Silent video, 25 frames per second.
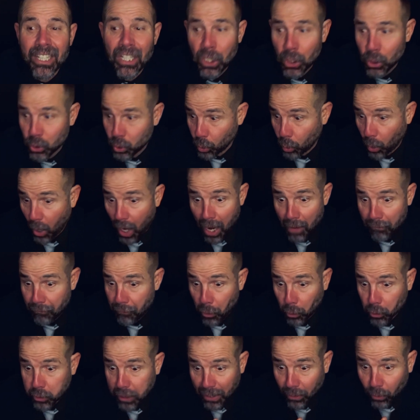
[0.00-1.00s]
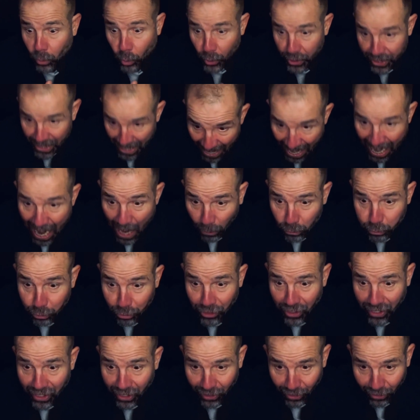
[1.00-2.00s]
so I felt like going out
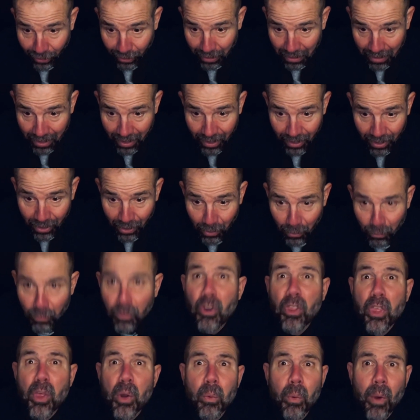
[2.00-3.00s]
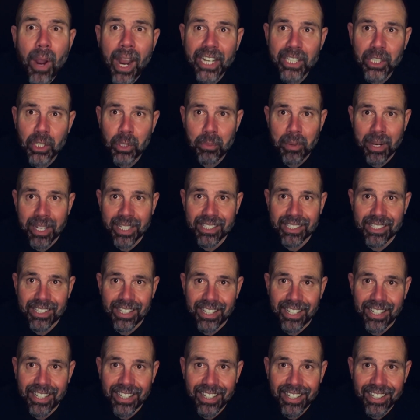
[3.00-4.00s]
there for the ride, you might
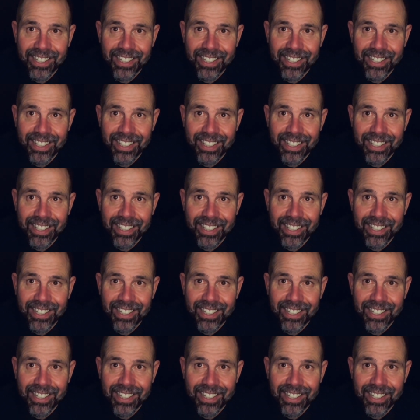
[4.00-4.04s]
say.